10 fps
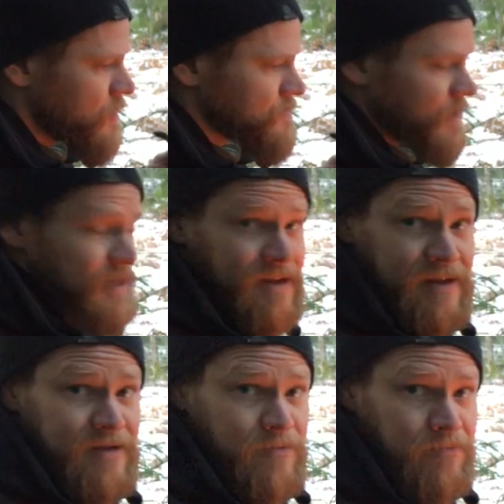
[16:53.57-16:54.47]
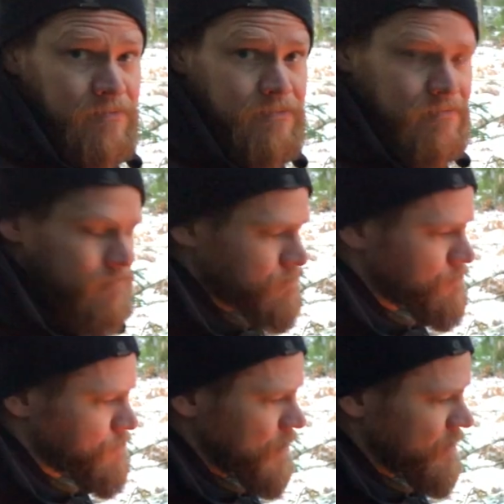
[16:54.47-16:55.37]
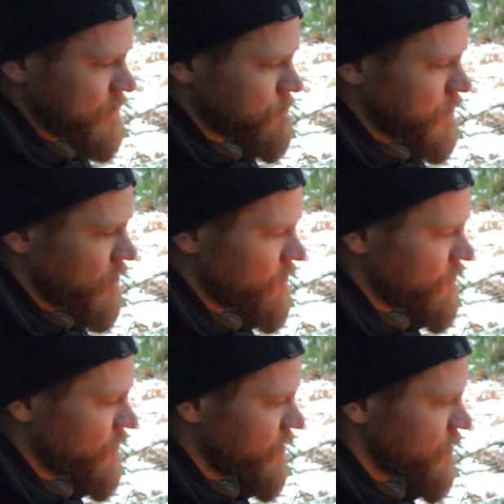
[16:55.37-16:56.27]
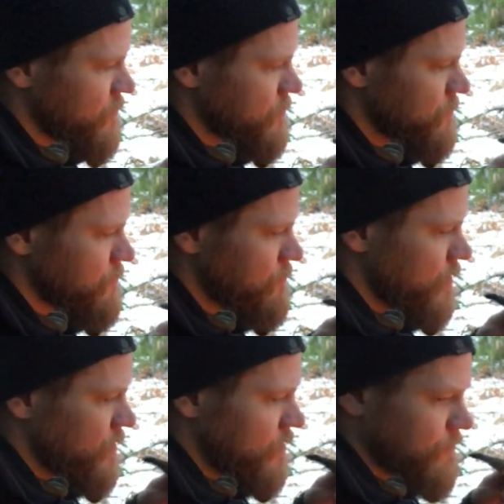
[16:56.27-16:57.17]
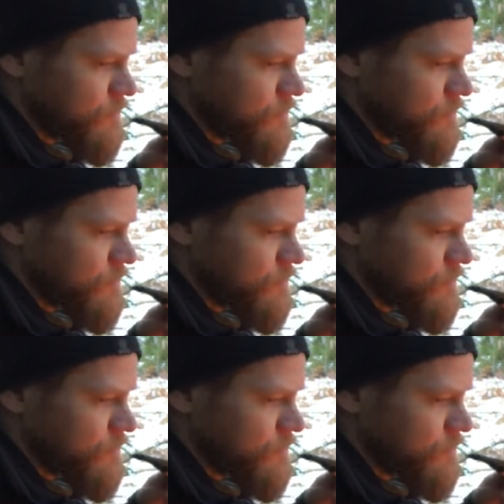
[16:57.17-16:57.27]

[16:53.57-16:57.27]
So I didn't need to build this big of a fire, but